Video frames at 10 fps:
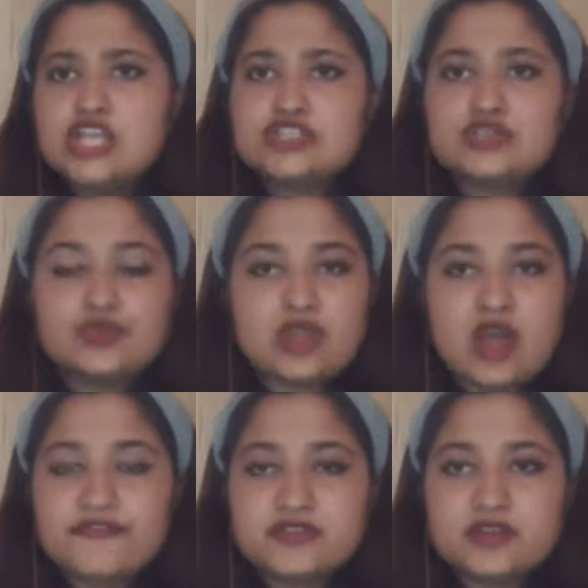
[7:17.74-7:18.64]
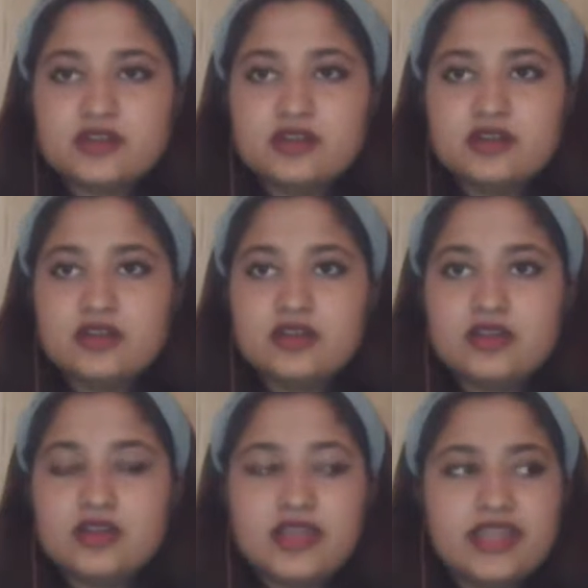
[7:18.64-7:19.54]
Soon after,
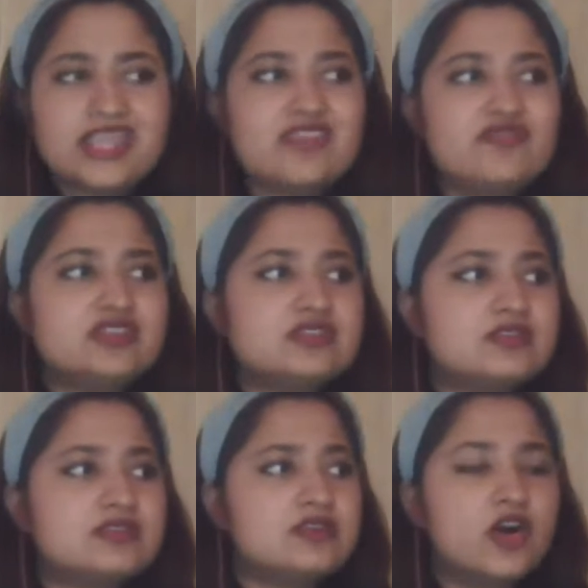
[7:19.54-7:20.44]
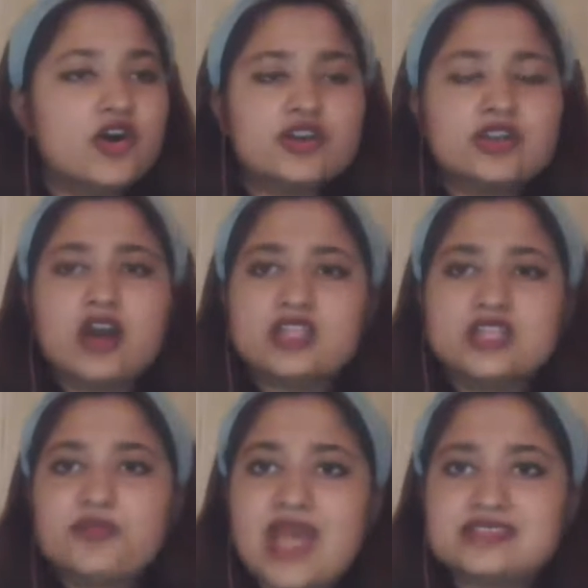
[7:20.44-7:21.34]
he even heard other
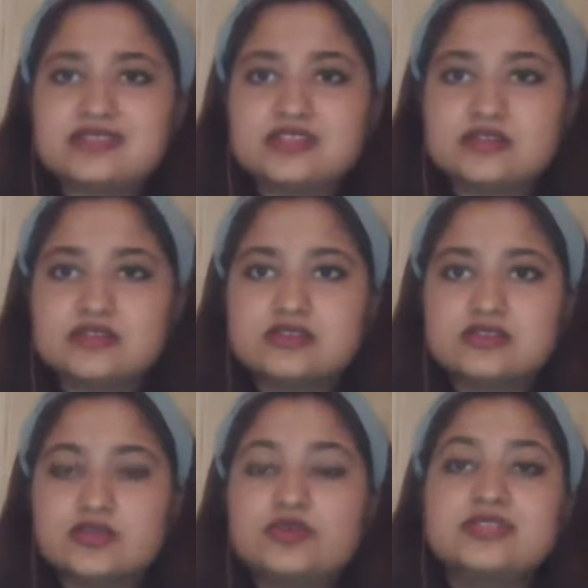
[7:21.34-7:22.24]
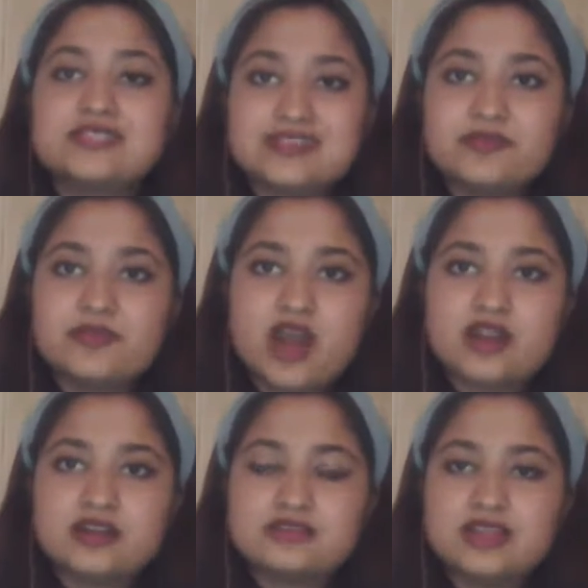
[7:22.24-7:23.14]
passengers who
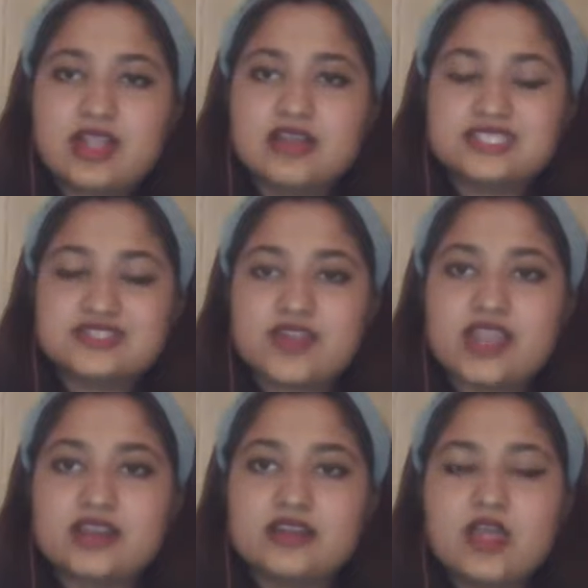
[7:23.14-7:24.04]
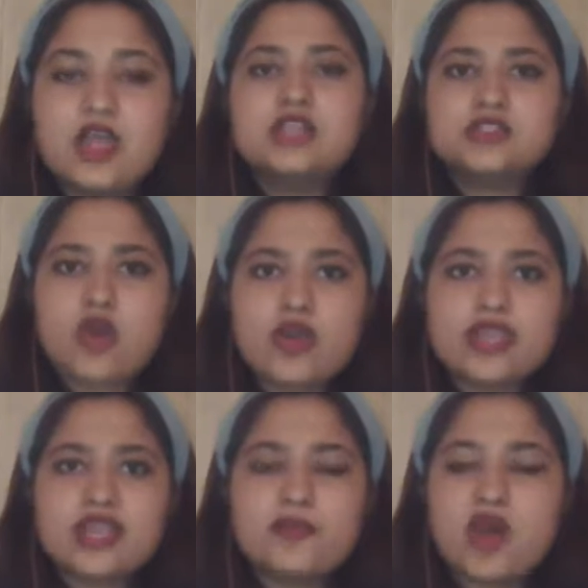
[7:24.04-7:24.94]
disembarked the last train
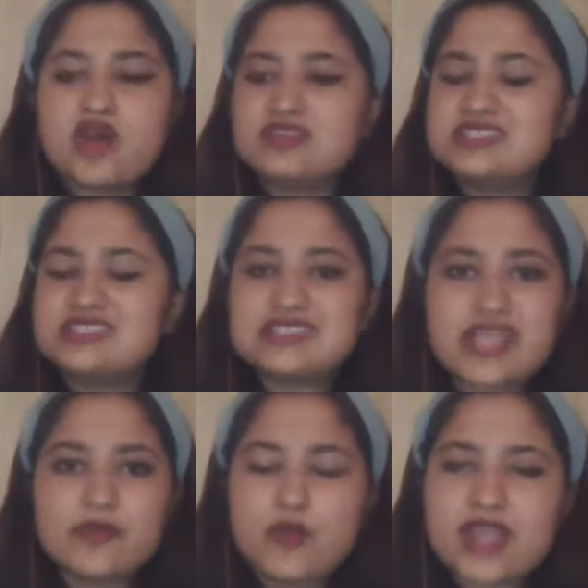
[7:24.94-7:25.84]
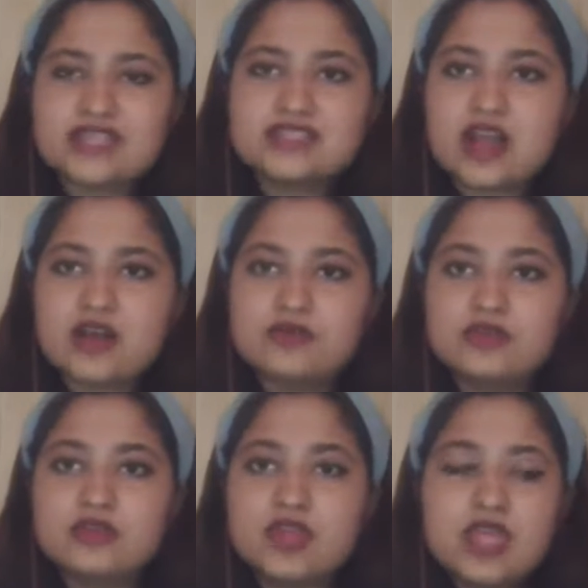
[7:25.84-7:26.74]
talking about the same white gown,
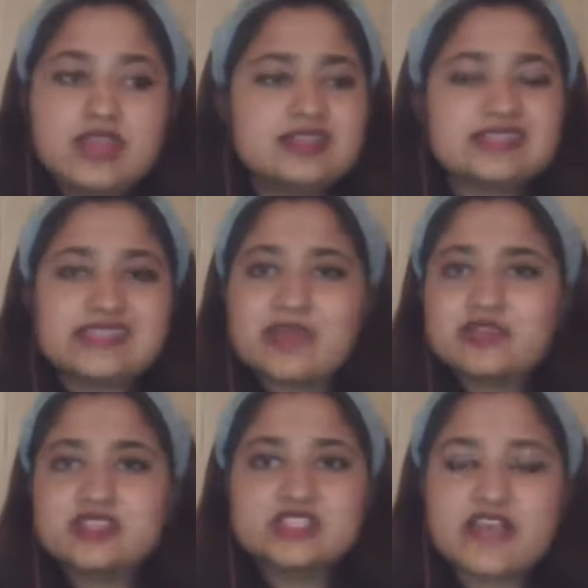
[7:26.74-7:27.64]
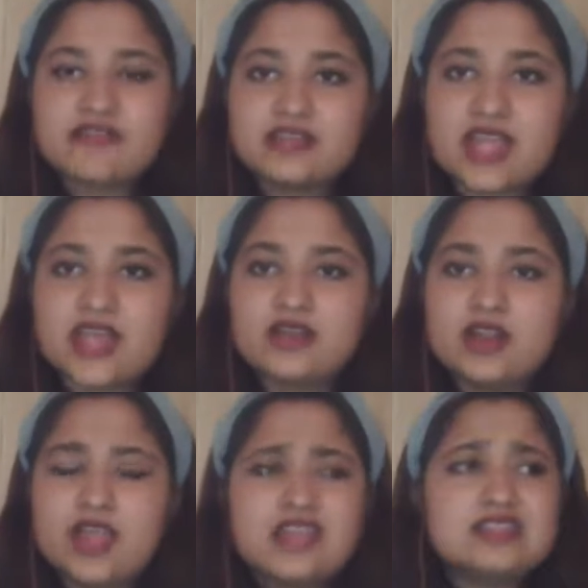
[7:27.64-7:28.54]
the same disheveled hair,
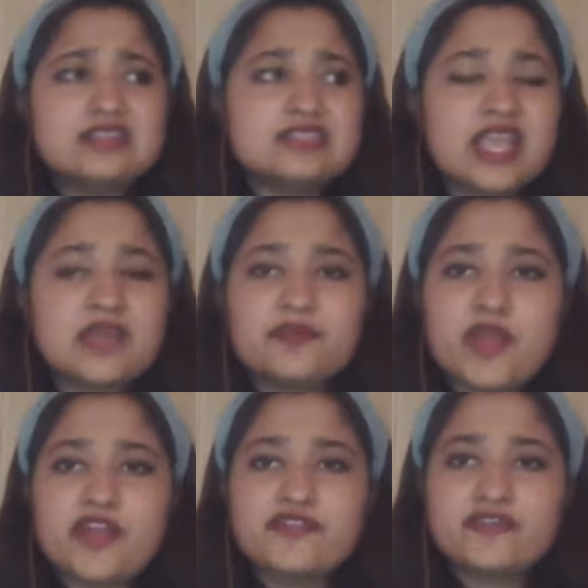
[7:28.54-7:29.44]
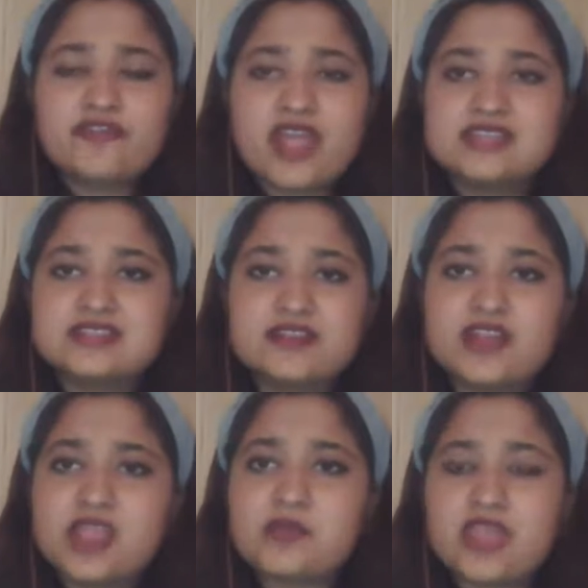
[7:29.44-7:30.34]
the same petrifying
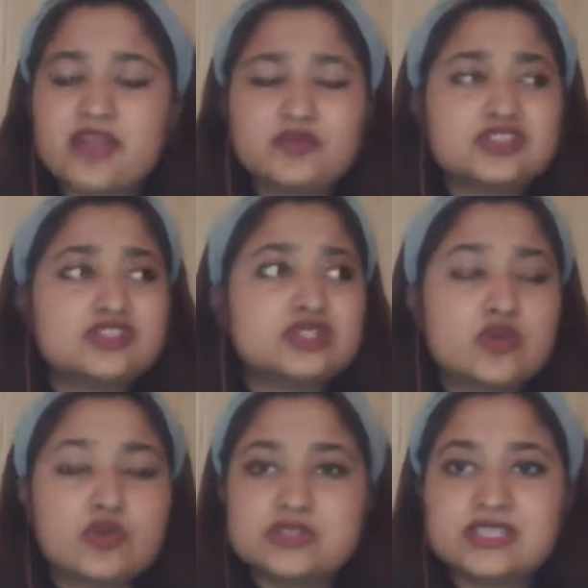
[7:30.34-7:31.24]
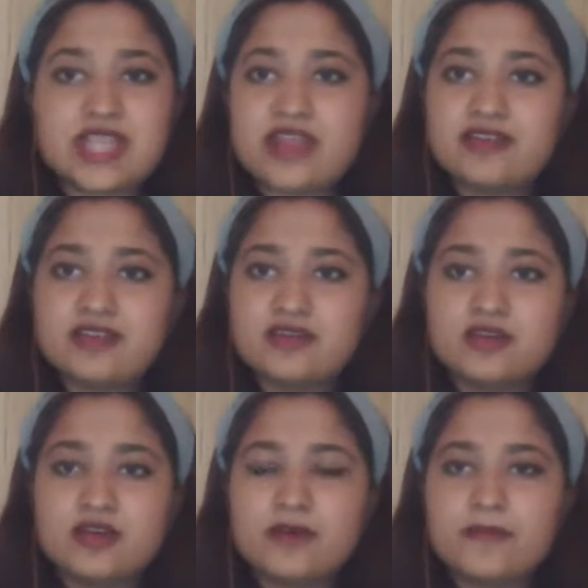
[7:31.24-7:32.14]
scream that was so scary to
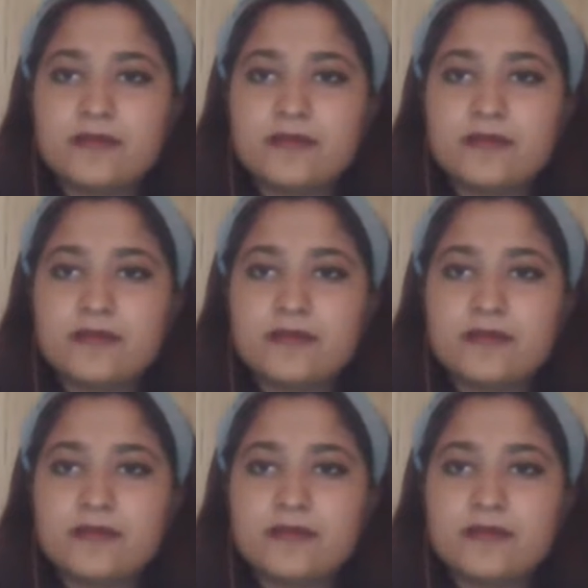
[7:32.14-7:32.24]
hear.